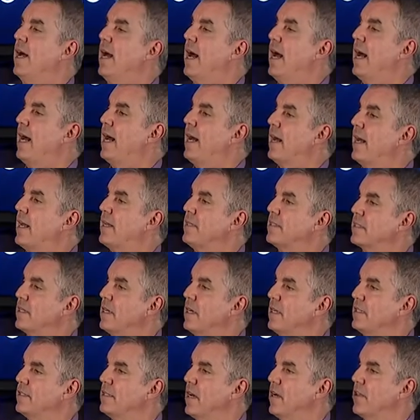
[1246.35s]
as
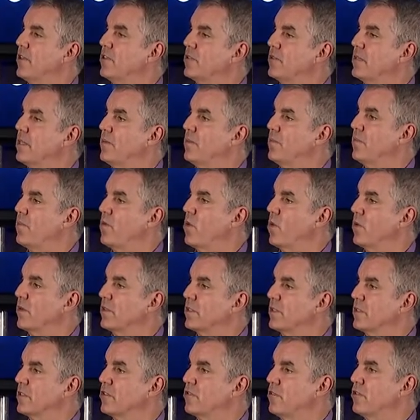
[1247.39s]
another
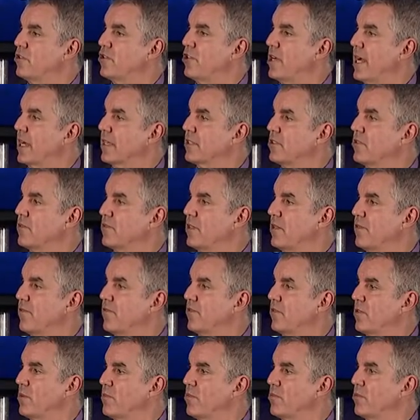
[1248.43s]
important trajectory
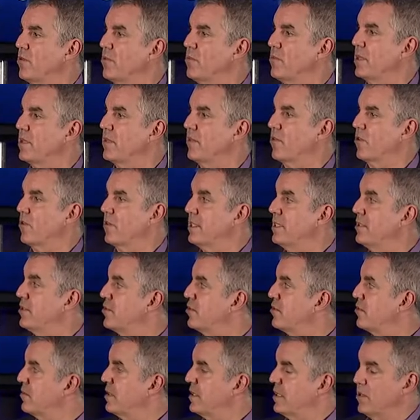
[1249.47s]
for improvement of our
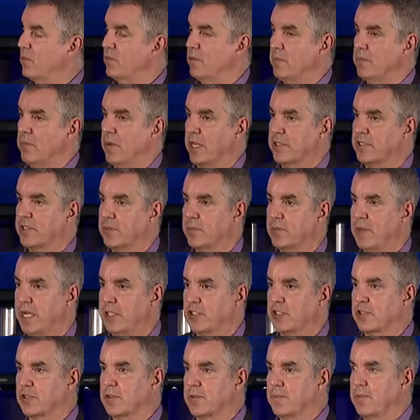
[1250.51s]
industry that we must
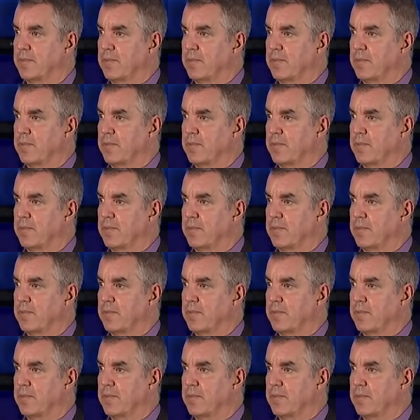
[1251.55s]
measure?